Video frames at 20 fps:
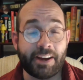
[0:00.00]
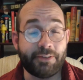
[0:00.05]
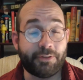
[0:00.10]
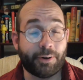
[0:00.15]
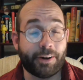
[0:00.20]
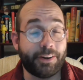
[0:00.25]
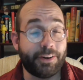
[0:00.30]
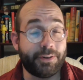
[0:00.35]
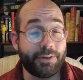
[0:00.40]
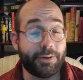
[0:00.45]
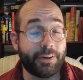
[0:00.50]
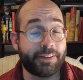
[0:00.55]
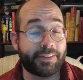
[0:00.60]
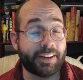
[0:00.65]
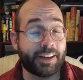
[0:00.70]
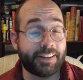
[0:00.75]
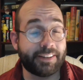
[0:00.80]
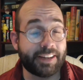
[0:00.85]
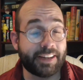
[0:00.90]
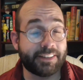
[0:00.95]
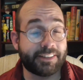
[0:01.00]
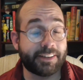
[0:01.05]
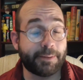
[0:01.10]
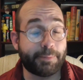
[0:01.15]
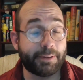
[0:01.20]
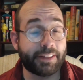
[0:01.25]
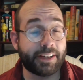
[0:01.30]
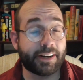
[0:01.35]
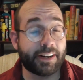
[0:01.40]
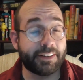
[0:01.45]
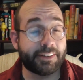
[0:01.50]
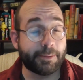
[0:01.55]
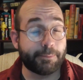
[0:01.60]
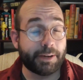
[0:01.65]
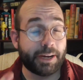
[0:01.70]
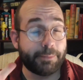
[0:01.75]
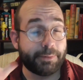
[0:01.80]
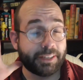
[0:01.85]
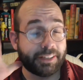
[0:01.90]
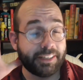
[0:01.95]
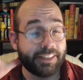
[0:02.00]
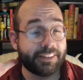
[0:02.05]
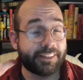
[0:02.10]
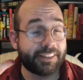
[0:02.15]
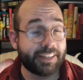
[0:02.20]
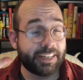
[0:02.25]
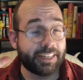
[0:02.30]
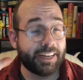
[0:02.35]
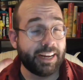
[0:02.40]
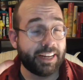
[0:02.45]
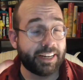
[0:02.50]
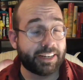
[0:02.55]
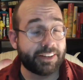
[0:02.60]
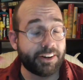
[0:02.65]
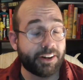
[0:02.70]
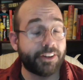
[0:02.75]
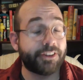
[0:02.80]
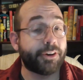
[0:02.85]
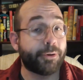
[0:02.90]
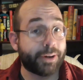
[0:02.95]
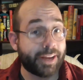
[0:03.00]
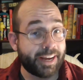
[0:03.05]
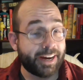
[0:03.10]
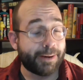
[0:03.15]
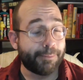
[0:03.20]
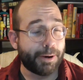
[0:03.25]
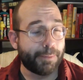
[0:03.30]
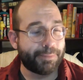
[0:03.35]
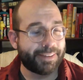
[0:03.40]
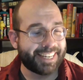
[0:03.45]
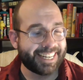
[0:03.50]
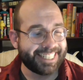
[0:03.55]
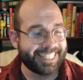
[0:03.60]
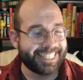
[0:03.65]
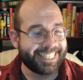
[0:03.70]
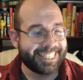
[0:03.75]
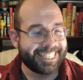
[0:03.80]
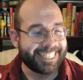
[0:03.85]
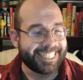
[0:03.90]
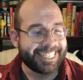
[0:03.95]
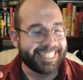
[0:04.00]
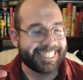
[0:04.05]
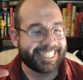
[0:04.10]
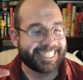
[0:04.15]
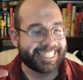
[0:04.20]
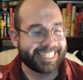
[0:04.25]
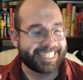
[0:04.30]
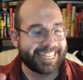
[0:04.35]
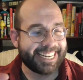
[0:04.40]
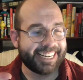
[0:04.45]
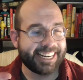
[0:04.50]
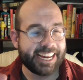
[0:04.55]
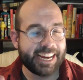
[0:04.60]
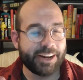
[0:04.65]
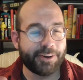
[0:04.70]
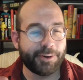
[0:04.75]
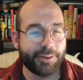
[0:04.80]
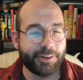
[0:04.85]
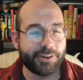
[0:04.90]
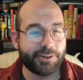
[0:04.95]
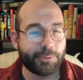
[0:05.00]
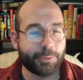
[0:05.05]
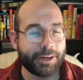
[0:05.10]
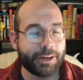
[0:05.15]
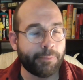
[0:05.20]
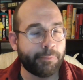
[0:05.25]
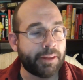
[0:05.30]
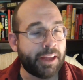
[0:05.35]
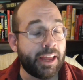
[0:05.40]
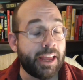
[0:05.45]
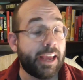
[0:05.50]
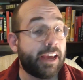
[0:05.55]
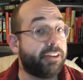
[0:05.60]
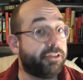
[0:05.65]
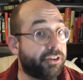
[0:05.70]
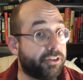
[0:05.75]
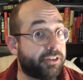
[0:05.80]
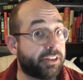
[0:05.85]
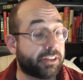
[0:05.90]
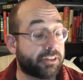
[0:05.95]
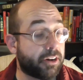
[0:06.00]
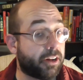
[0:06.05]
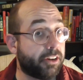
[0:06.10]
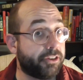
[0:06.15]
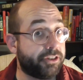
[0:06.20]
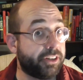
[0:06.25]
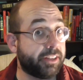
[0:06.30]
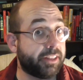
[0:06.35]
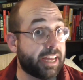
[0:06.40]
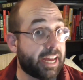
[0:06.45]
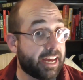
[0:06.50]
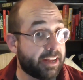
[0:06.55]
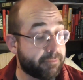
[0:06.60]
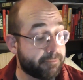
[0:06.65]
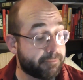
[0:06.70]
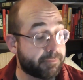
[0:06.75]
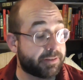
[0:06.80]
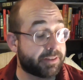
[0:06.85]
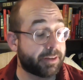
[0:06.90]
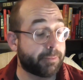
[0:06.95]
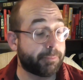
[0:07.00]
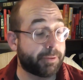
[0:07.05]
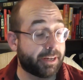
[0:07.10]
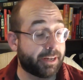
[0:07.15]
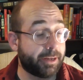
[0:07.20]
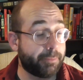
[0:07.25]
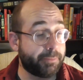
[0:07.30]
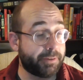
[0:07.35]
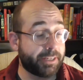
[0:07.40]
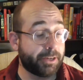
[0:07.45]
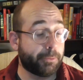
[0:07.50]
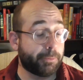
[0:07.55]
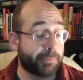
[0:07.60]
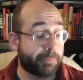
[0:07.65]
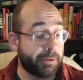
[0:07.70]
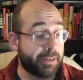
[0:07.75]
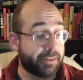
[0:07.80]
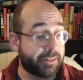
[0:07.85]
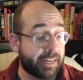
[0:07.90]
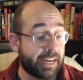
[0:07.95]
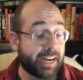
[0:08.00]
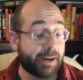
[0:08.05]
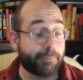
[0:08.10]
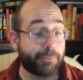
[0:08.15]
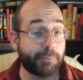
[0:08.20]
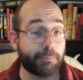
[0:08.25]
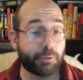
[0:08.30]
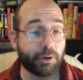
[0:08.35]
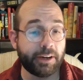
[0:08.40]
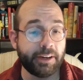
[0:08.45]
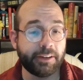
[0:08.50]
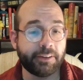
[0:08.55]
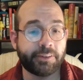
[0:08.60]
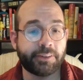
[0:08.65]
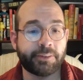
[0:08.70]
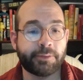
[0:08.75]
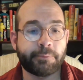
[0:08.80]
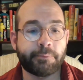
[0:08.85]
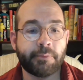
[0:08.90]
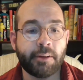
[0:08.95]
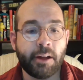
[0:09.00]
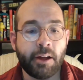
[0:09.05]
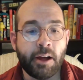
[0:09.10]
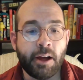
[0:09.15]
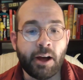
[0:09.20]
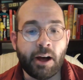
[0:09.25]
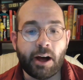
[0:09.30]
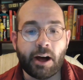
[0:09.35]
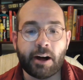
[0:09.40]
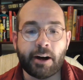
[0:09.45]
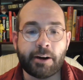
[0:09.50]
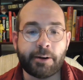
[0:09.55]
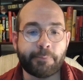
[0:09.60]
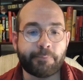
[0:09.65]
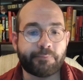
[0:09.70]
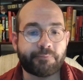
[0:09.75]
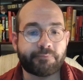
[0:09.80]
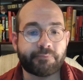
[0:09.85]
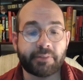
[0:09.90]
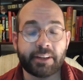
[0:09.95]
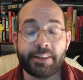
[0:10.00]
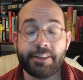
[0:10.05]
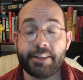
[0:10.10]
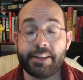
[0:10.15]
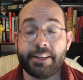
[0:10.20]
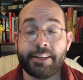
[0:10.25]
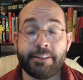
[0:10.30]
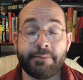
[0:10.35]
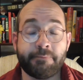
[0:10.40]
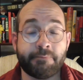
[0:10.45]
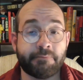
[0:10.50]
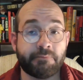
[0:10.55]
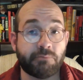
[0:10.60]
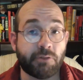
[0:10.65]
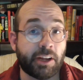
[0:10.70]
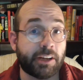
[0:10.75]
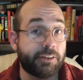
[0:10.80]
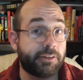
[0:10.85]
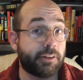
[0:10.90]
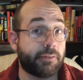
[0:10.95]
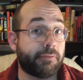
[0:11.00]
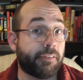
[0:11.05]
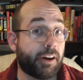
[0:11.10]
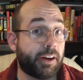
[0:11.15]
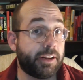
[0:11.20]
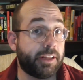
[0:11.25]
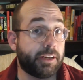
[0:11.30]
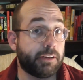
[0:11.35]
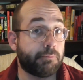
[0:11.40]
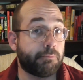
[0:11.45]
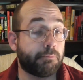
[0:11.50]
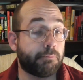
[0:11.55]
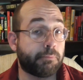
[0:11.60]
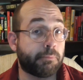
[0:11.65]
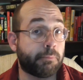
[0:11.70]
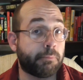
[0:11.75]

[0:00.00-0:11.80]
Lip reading: try to do it. That's something that I sometimes at least acknowledge. Okay, I'm upset and I can't handle this well. And just acknowledging that sometimes helps me tap the brakes. And then, like I said, finding